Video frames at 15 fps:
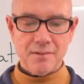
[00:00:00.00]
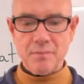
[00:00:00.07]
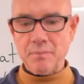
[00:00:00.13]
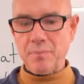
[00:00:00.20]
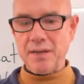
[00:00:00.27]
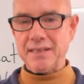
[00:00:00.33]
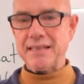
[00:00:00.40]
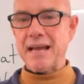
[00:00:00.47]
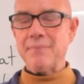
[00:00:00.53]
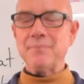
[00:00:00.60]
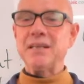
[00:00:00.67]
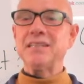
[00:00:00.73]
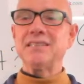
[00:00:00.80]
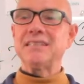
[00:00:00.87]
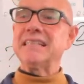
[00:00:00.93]
But that
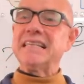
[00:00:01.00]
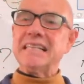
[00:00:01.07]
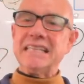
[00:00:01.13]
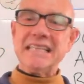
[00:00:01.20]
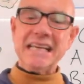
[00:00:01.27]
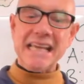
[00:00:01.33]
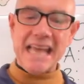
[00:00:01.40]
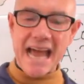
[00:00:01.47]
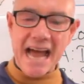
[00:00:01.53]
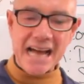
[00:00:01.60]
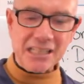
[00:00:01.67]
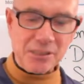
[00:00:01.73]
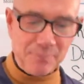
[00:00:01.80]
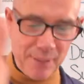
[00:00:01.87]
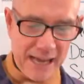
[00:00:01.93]
means the
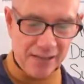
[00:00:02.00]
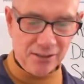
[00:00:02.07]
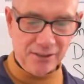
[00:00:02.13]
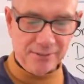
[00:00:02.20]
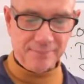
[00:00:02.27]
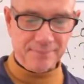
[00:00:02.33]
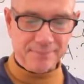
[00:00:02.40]
gas pedal.